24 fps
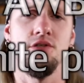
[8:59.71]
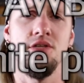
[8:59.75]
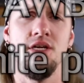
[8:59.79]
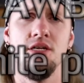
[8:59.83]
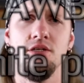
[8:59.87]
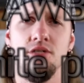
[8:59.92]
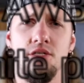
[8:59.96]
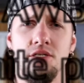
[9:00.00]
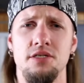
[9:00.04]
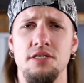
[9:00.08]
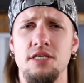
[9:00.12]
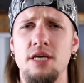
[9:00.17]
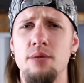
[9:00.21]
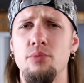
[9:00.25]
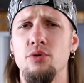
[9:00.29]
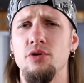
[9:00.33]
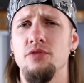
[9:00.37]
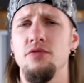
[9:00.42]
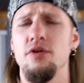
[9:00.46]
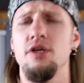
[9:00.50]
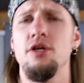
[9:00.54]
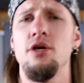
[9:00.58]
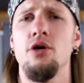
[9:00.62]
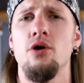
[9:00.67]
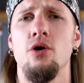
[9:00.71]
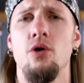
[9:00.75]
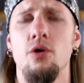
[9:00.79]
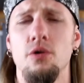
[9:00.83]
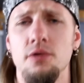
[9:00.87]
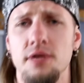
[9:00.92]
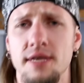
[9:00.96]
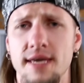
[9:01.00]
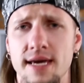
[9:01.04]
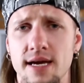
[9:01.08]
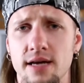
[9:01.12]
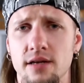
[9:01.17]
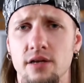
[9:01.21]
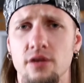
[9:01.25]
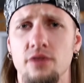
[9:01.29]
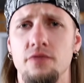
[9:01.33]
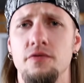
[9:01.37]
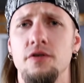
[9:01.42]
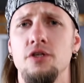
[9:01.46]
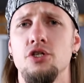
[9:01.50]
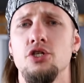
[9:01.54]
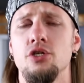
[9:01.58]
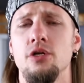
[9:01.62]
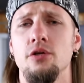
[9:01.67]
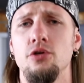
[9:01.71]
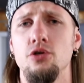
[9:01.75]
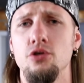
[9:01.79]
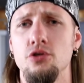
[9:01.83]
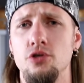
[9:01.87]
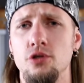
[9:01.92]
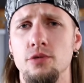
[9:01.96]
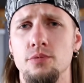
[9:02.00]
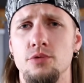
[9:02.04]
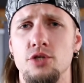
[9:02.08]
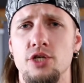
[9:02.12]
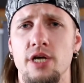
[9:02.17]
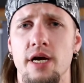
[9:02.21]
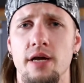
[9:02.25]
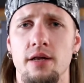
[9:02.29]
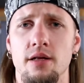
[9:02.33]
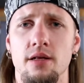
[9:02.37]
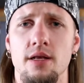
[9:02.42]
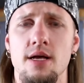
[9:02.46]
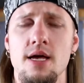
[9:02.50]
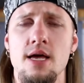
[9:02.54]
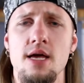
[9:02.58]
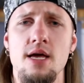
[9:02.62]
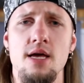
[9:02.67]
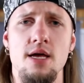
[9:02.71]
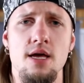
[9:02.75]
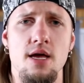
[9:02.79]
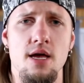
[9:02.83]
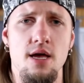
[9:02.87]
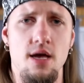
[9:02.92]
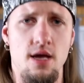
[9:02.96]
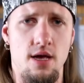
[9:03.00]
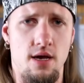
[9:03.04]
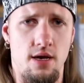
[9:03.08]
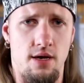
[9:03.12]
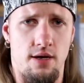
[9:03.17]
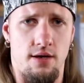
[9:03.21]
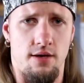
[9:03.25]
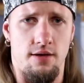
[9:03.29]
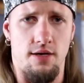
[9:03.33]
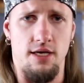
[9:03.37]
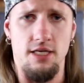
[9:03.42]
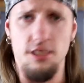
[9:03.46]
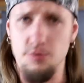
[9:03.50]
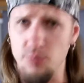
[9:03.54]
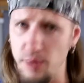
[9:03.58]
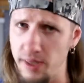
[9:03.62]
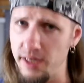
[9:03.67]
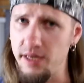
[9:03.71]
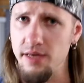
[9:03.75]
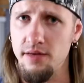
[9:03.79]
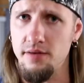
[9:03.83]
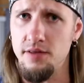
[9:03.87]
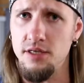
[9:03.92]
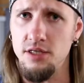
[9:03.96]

There is a separate video on Canon official YouTube channel explaining